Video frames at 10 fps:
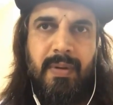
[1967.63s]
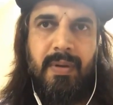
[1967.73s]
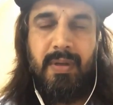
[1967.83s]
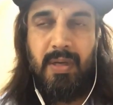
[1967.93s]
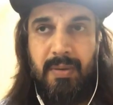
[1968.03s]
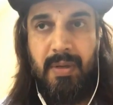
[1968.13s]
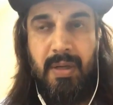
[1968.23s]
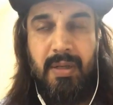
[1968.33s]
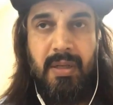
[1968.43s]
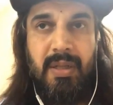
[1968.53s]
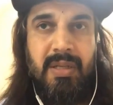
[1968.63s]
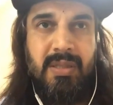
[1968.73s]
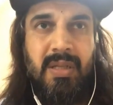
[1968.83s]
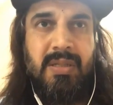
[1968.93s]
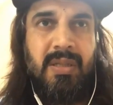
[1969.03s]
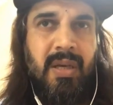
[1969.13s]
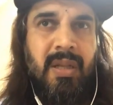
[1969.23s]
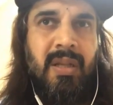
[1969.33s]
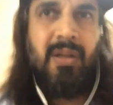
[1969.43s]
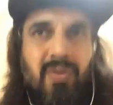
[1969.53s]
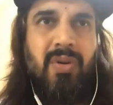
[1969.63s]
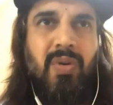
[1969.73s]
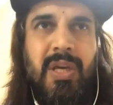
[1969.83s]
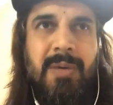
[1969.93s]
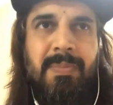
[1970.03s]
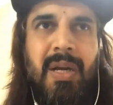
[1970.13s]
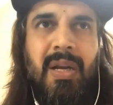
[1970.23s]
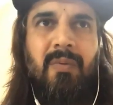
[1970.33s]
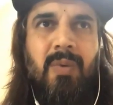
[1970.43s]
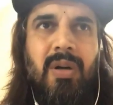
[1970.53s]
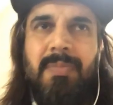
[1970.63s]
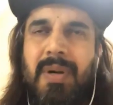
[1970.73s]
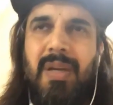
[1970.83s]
Yeah. And there's a thing that, you know, you keep getting work.